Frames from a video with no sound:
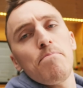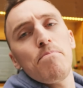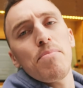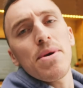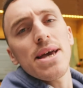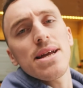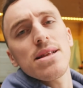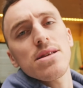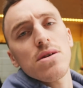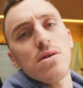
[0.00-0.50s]

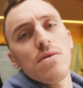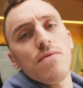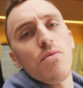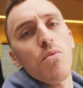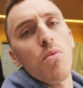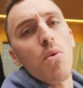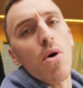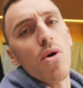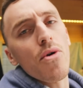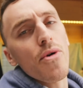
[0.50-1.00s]
bit of
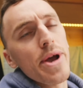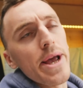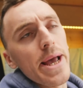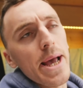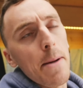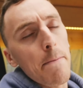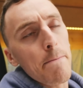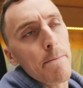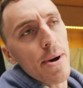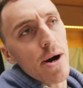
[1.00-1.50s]
worry
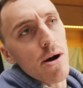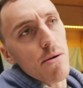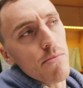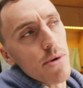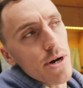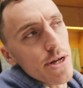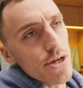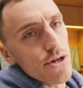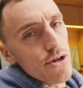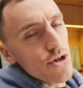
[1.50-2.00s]
about
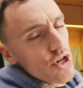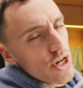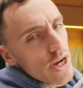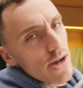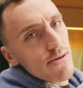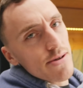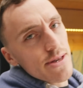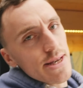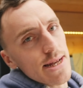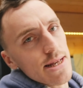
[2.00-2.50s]
my new
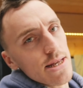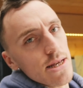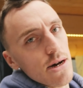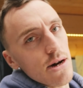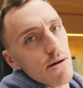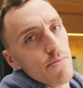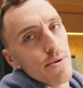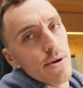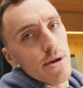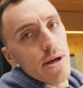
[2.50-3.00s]
shower
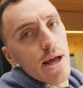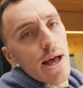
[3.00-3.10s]
setup.